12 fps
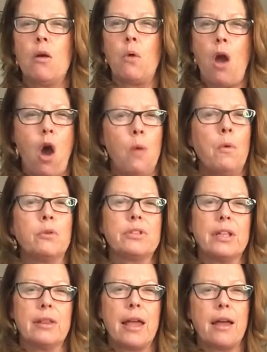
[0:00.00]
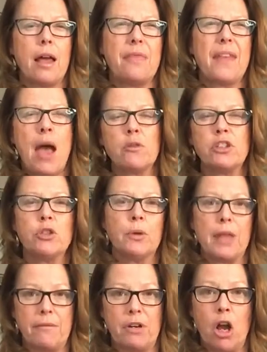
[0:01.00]
almost $1,000 to
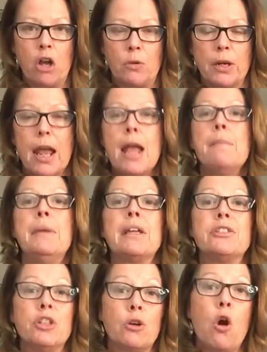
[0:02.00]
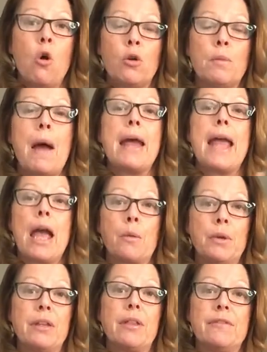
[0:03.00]
$1,100, because they're owned by Equity
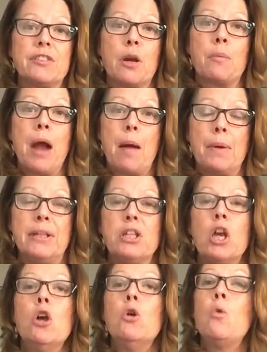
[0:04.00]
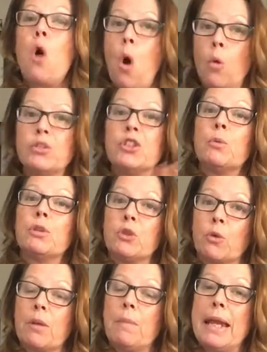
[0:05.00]
Lifestyle Properties, who owns the Resort
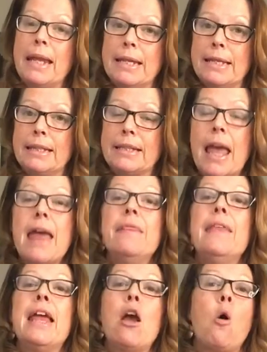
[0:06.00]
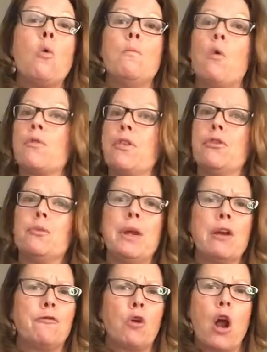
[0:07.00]
of Bay Indies. They own more than 300 or
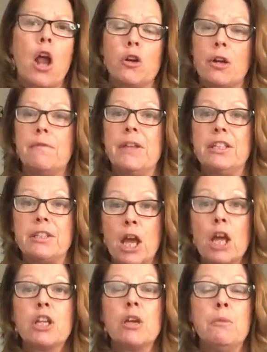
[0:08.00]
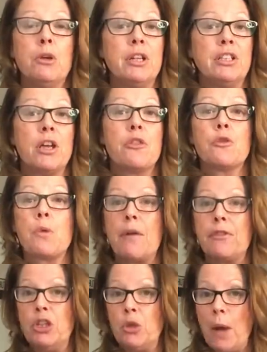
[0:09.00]
400 of these communities throughout the
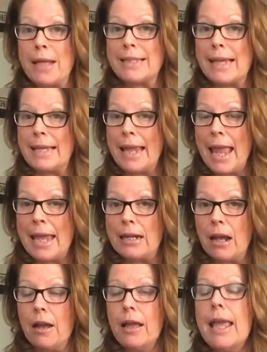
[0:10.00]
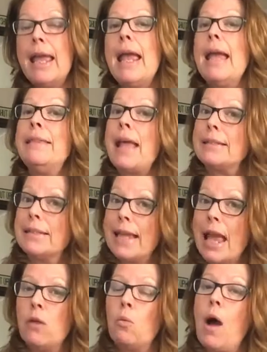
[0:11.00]
U.S. and Canada. And that's,
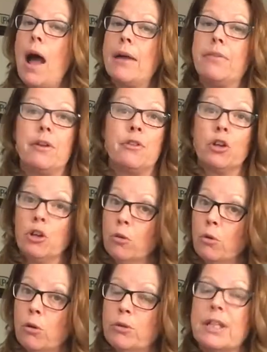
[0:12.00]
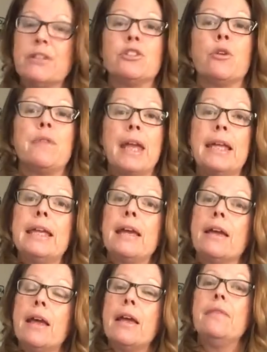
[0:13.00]
again, why they're the gurus, and so they get
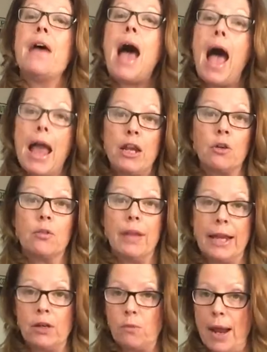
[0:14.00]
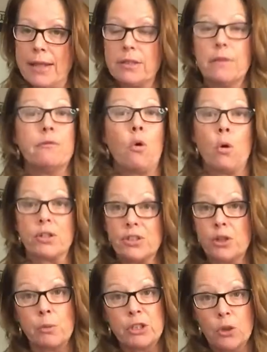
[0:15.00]
the higher land rents. Of course, they're
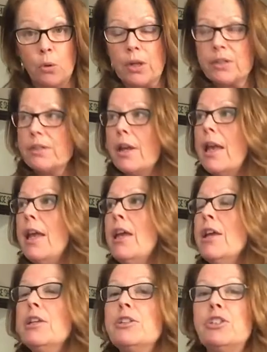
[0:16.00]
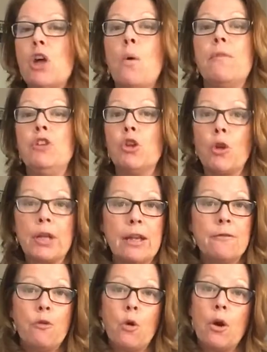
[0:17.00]
resorts. So if you're looking
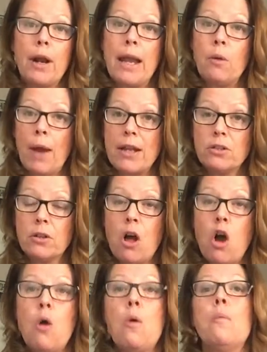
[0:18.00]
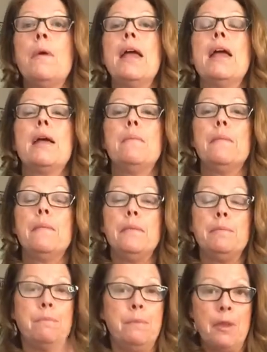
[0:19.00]
for a rental home,
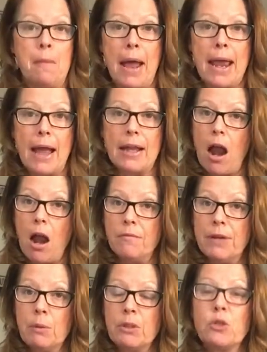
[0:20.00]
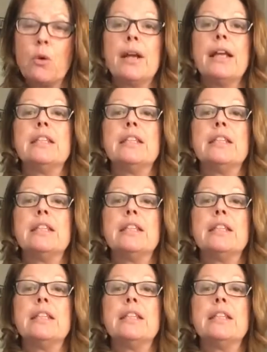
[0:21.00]
the Mayaca RV Resort, it's